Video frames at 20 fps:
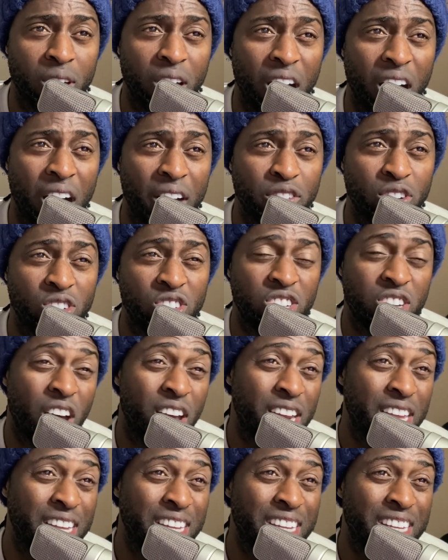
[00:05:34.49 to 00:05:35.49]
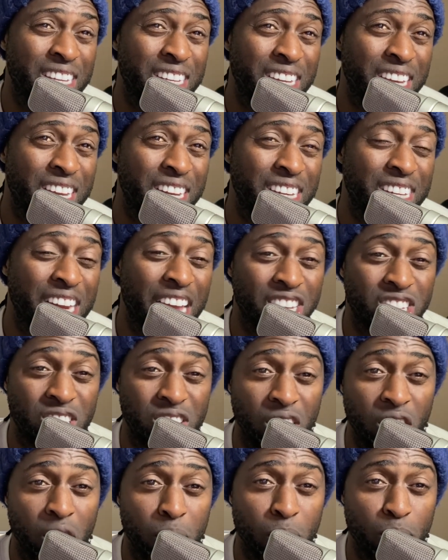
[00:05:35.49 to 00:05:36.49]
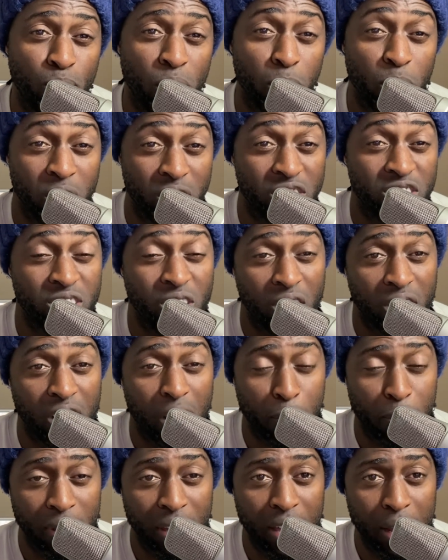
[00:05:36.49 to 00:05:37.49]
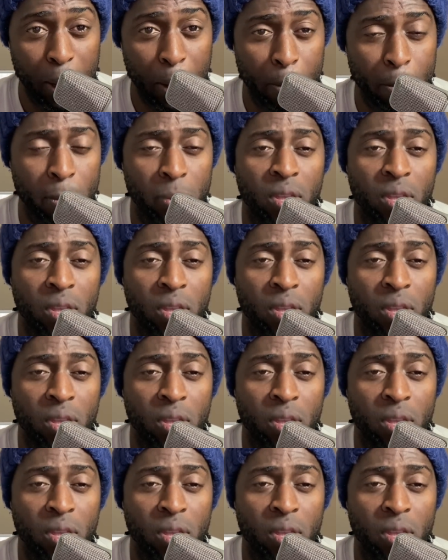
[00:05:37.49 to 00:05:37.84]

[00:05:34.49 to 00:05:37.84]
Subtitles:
after starting next year, I'm probably going to start it up again.